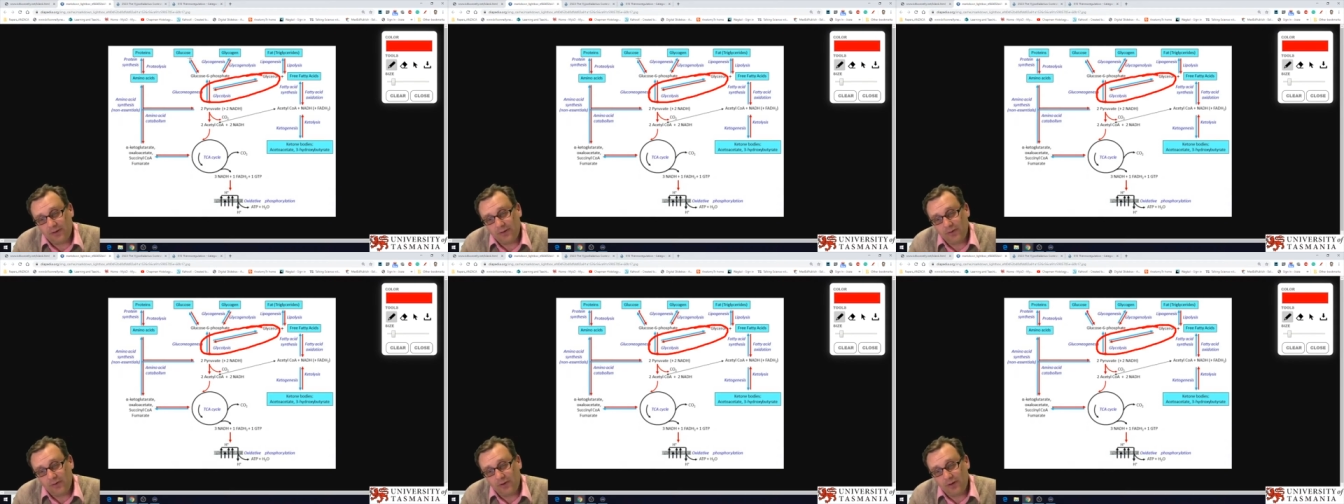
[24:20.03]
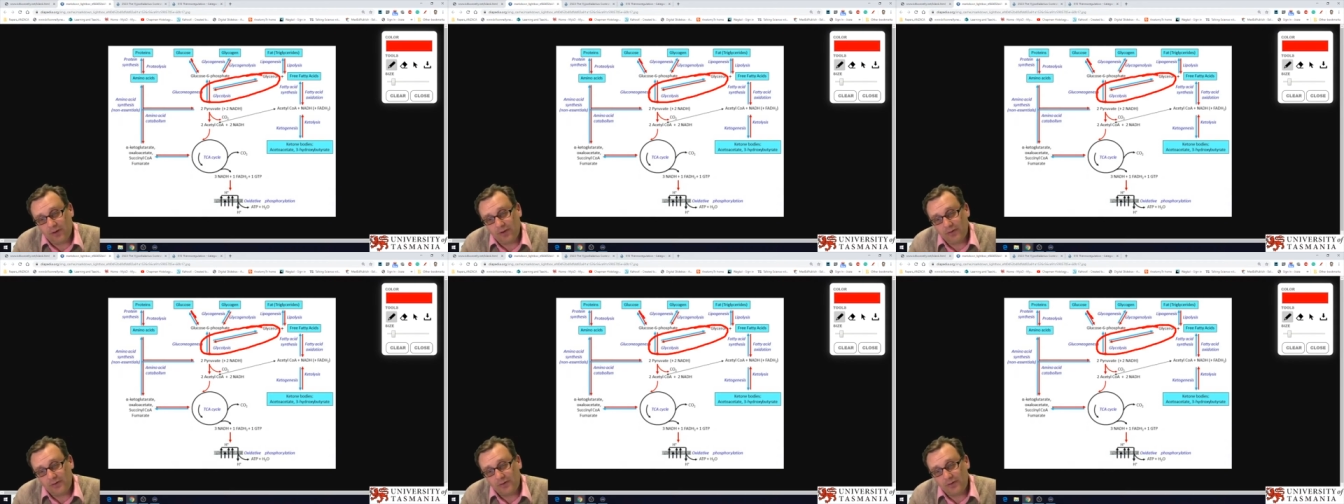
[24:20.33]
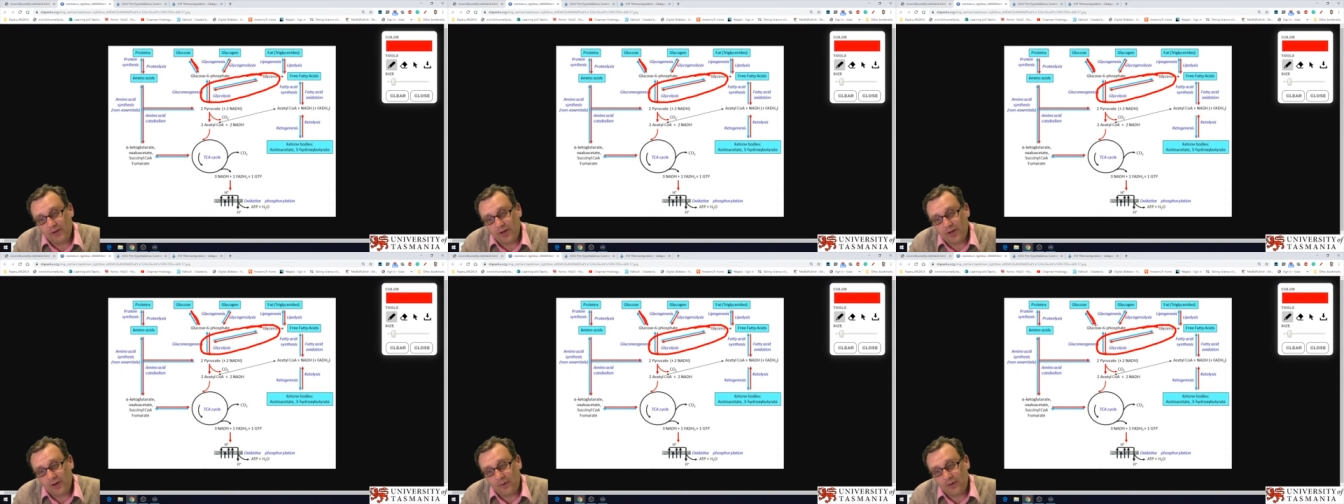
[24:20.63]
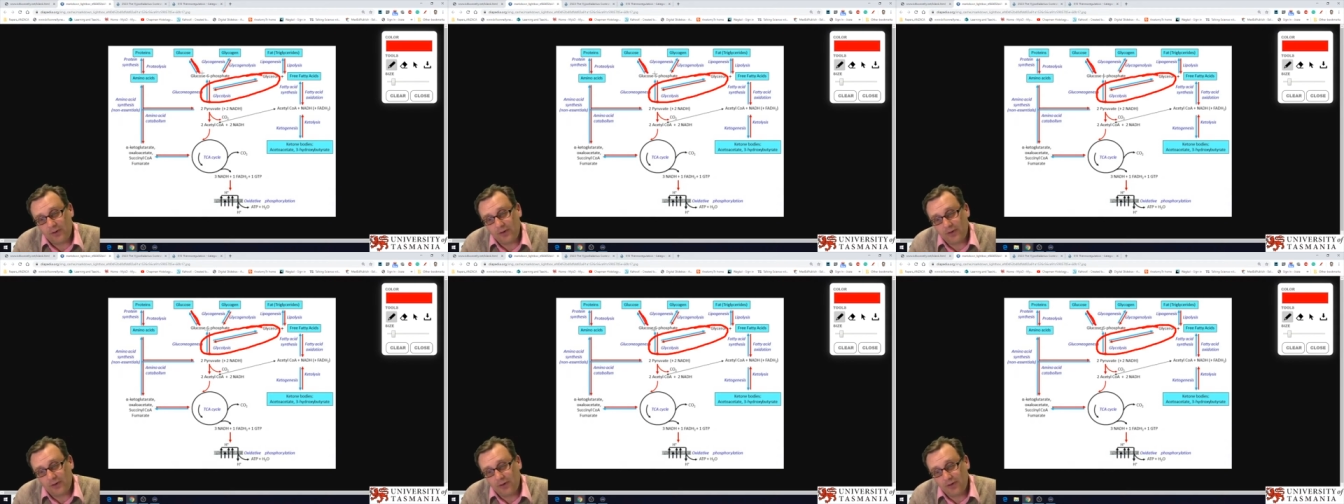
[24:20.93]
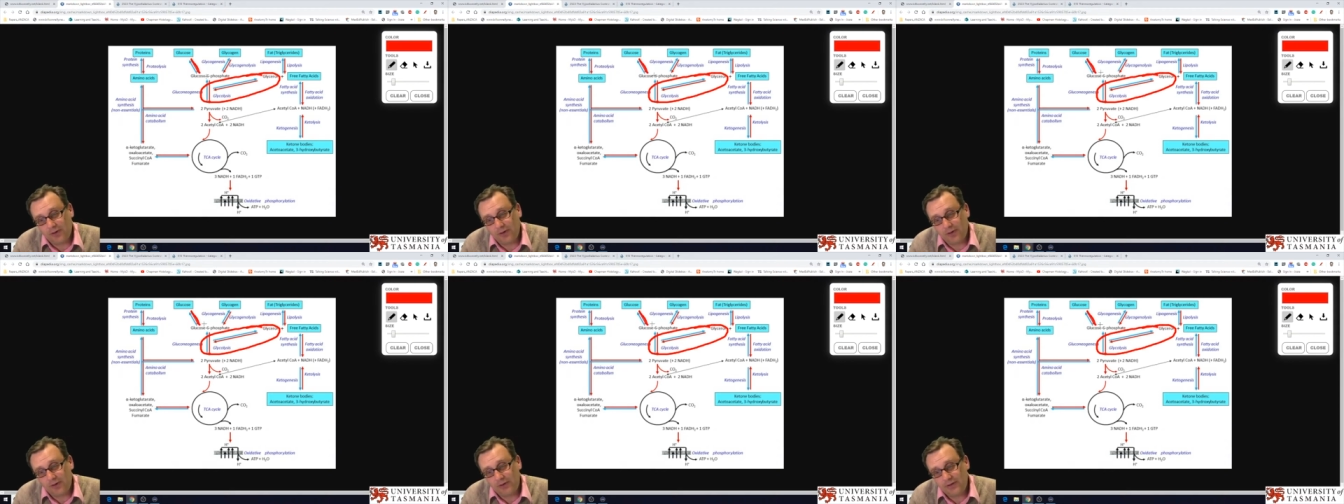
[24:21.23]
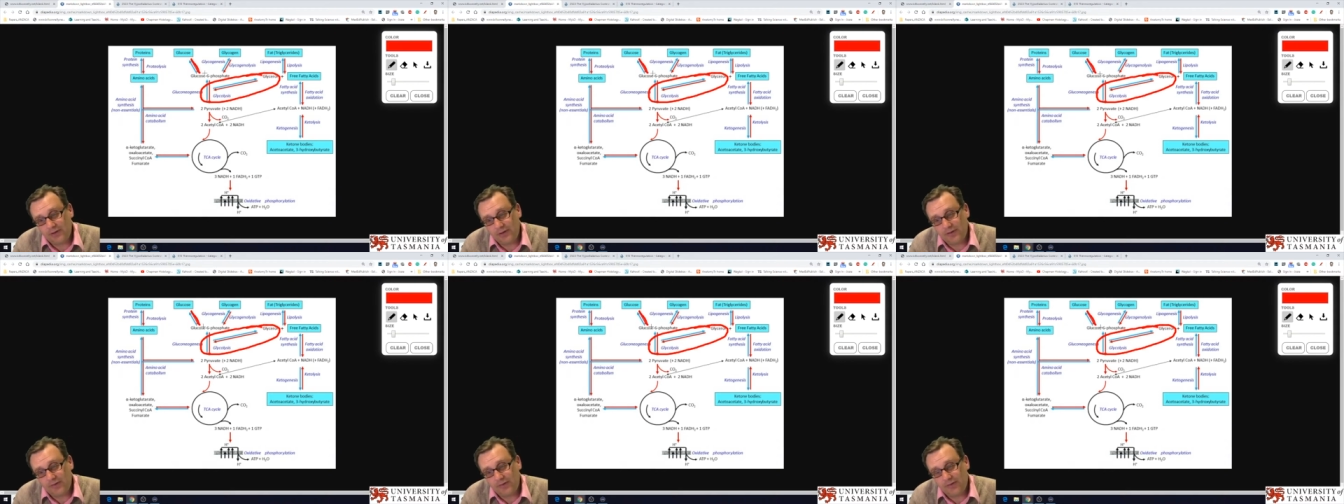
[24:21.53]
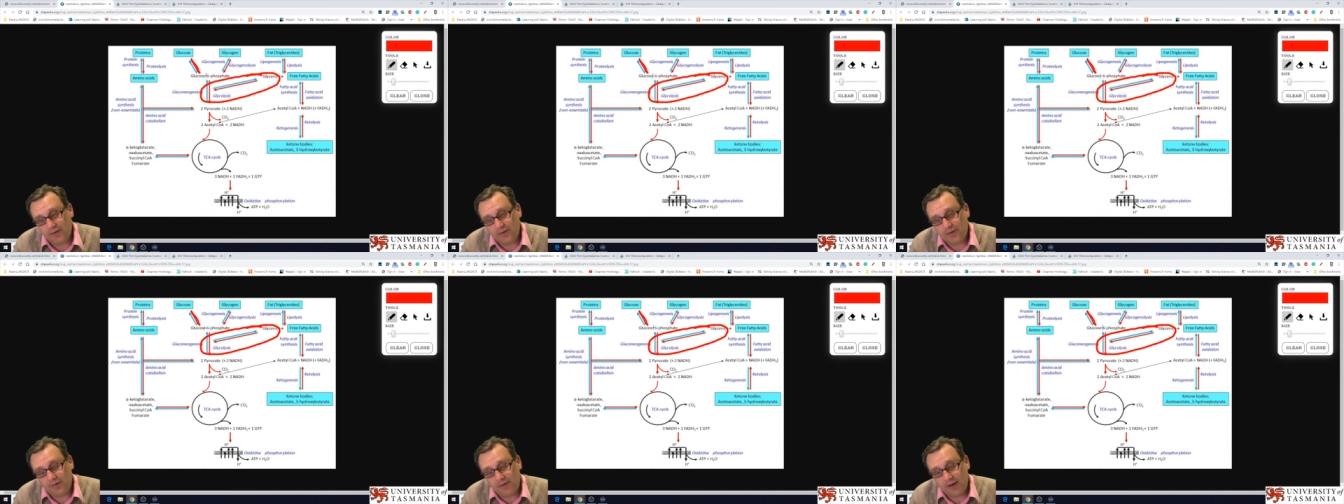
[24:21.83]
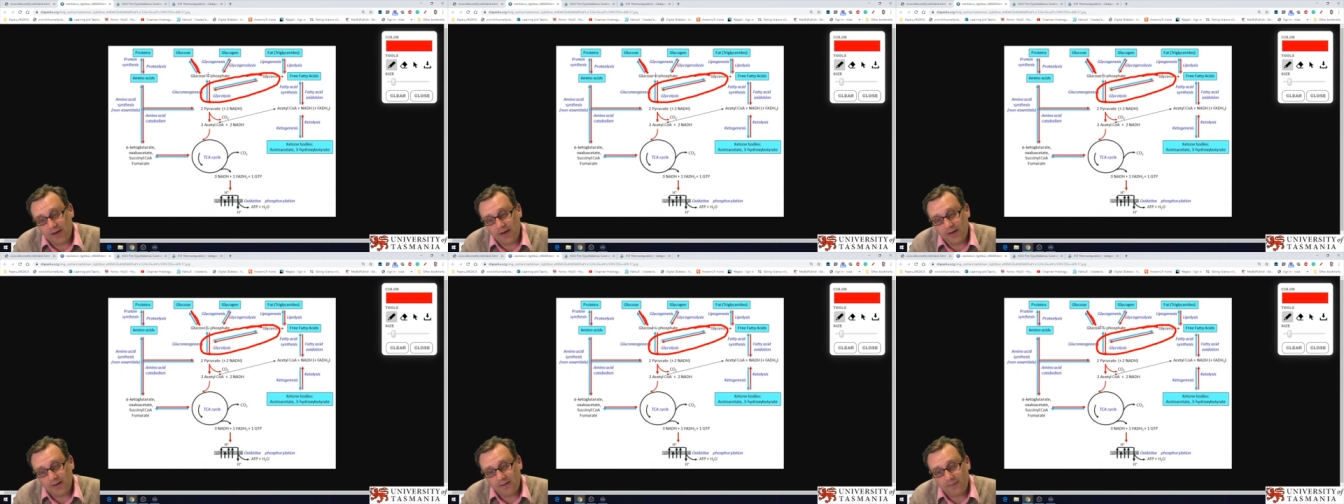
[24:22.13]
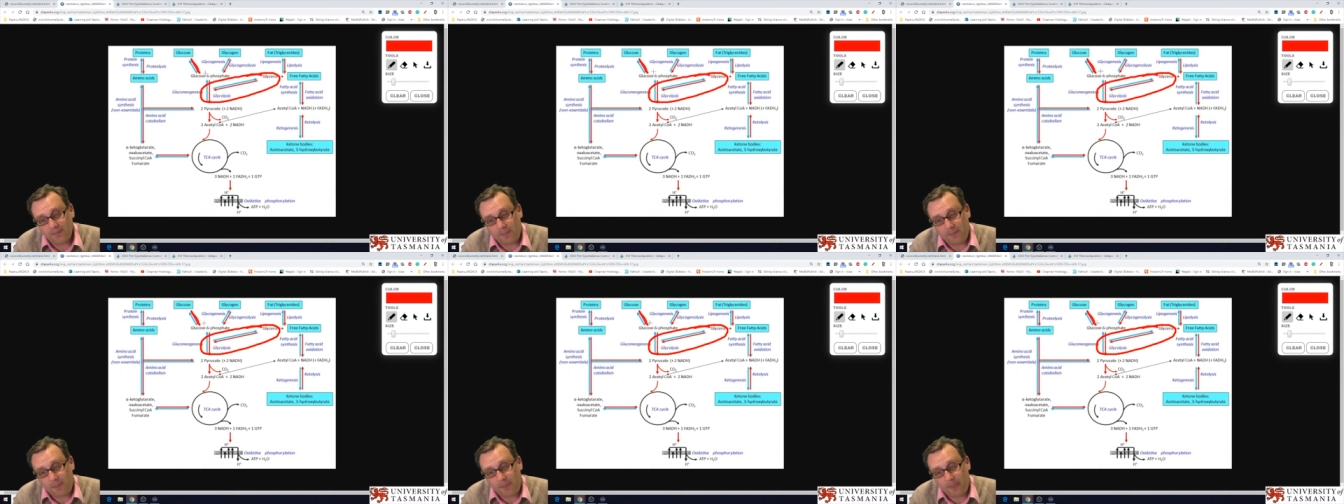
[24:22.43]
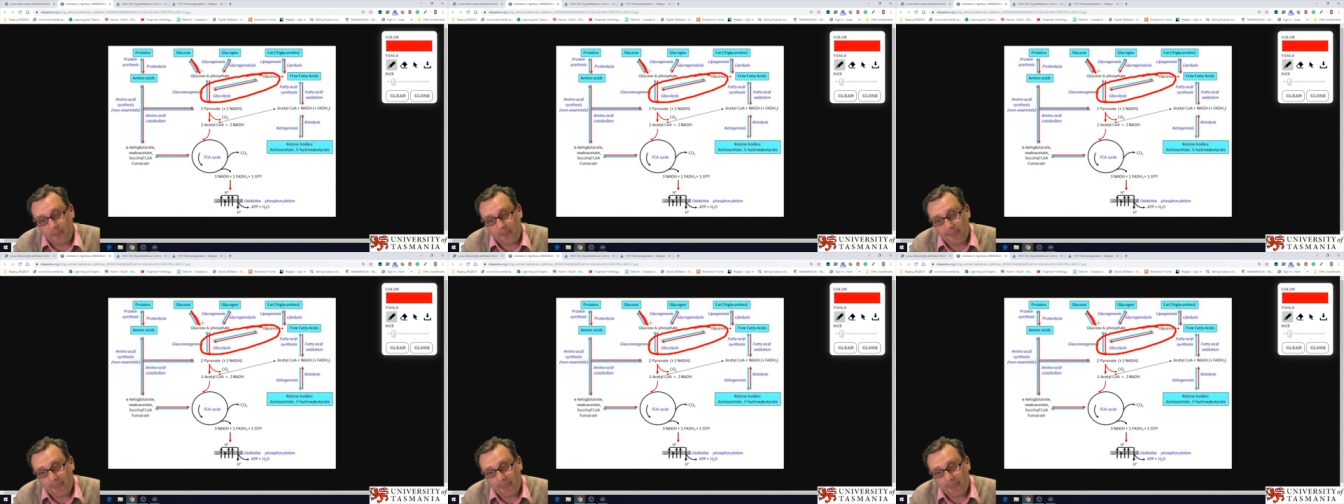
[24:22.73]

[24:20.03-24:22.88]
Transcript: for glucose to go into glucose 6-phosphate.